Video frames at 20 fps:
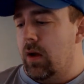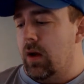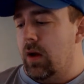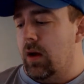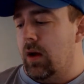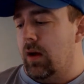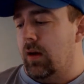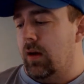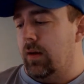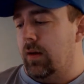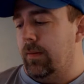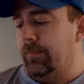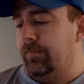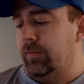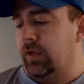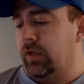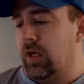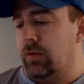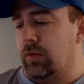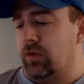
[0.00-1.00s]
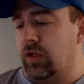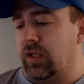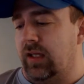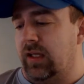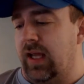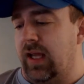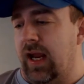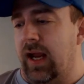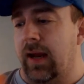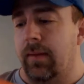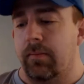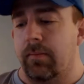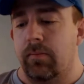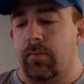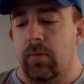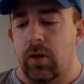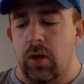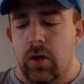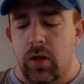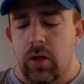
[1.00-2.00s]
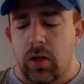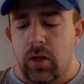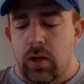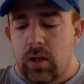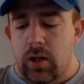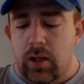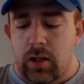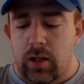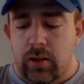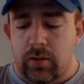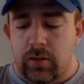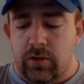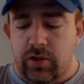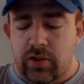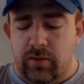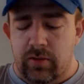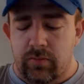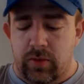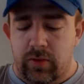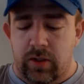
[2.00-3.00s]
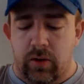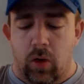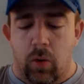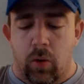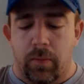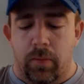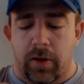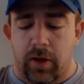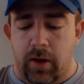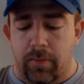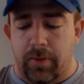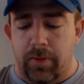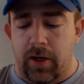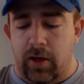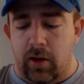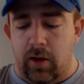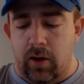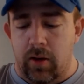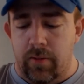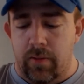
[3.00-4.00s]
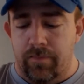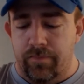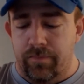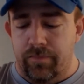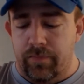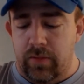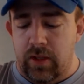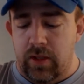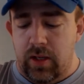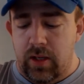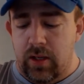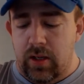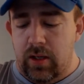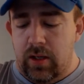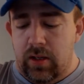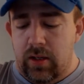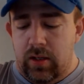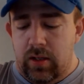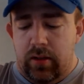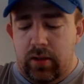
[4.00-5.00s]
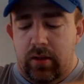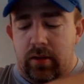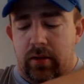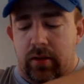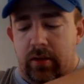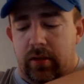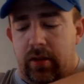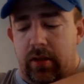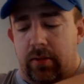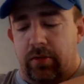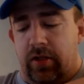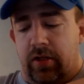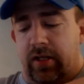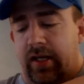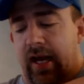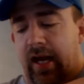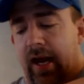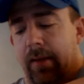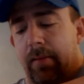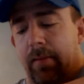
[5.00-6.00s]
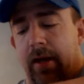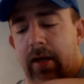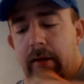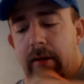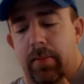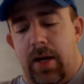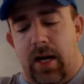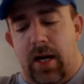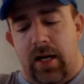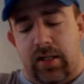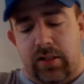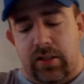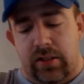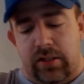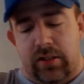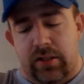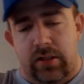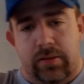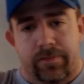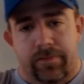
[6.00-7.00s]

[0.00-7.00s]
Comes with the game. Let's see, let me open it up here. Comes with the game in the box.